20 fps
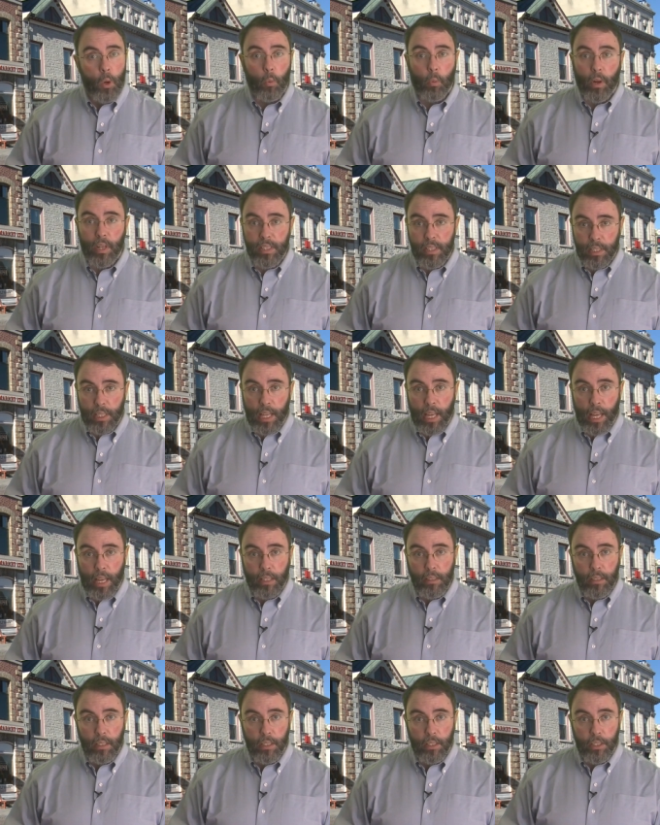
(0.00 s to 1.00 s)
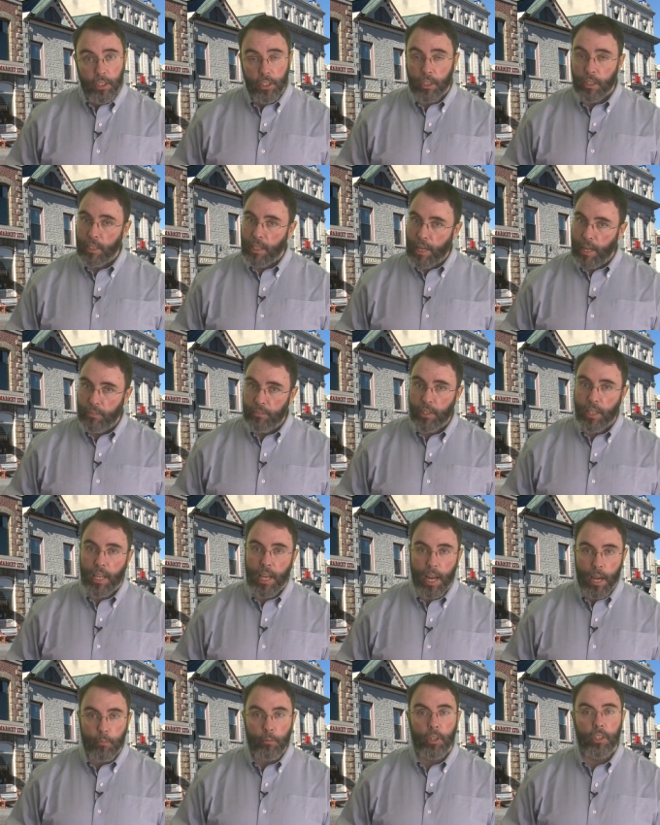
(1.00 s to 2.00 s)
Once again, you're going to have the
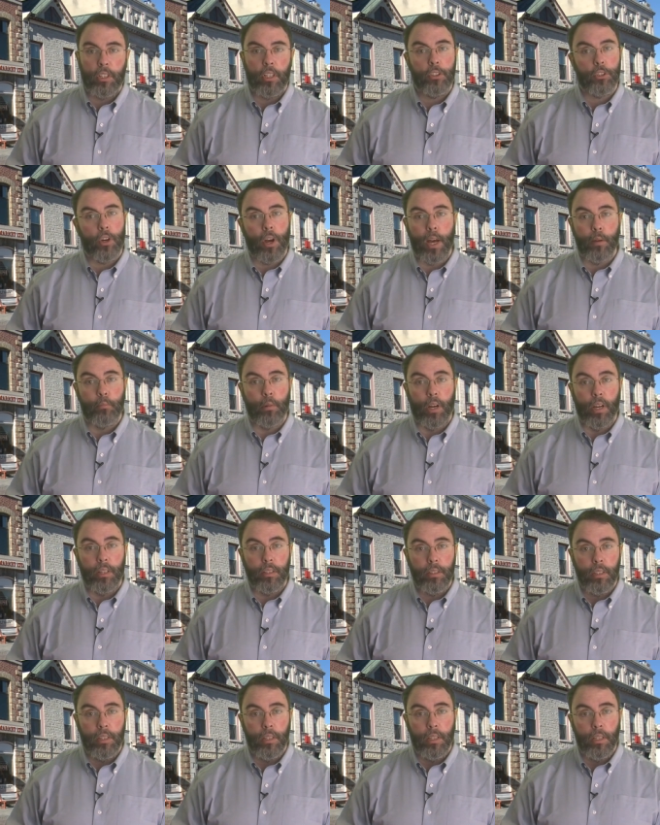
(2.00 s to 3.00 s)
camera on a tripod.